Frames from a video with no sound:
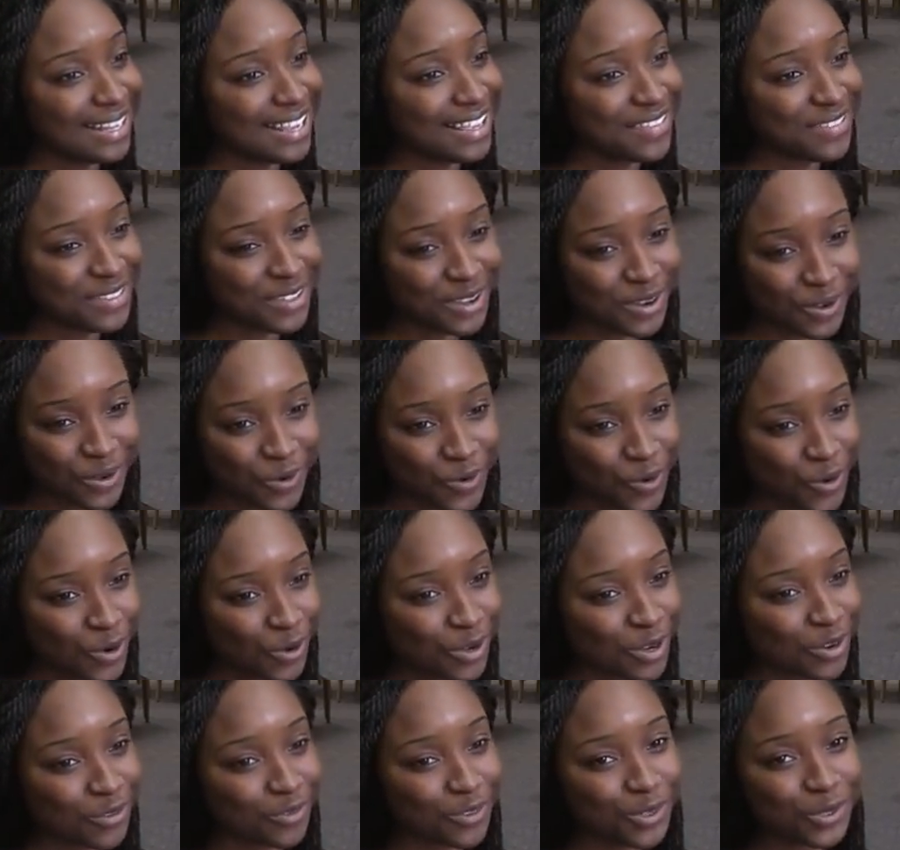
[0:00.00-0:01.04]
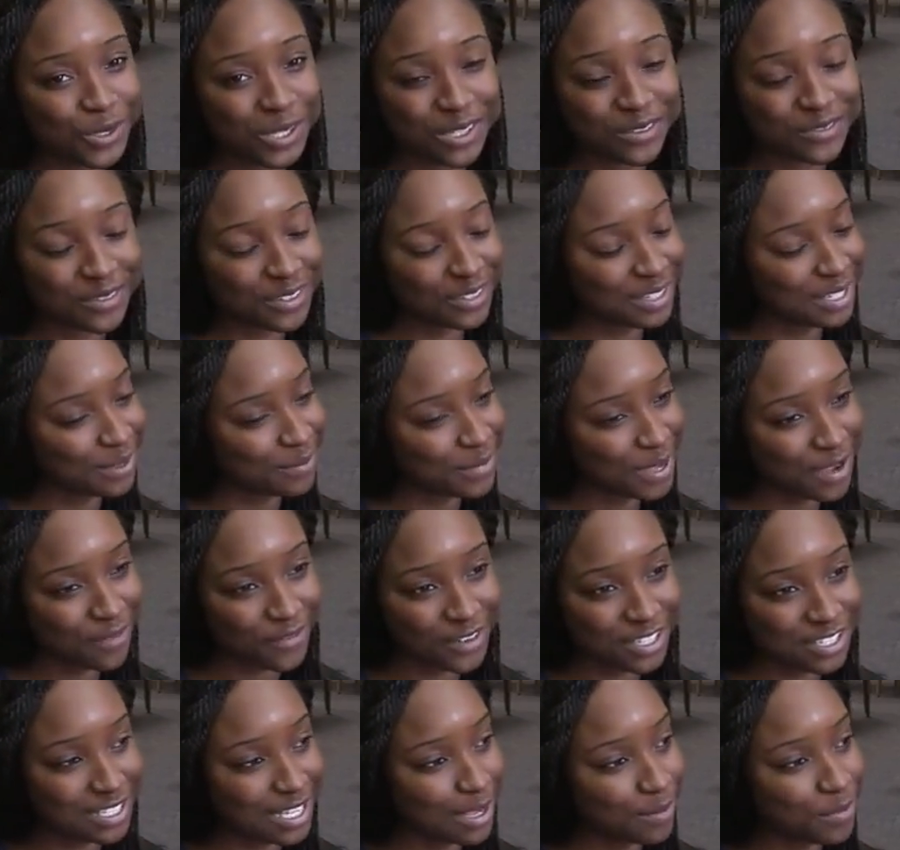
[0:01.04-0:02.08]
in their corner, rooting for them
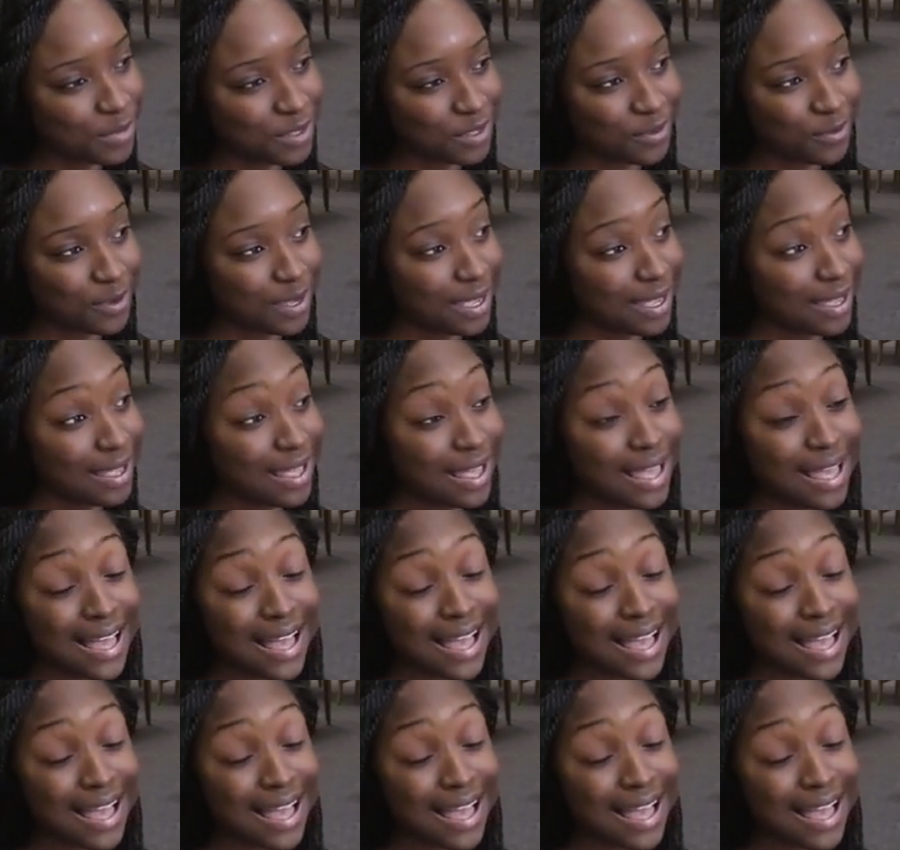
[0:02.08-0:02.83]
every step of the way.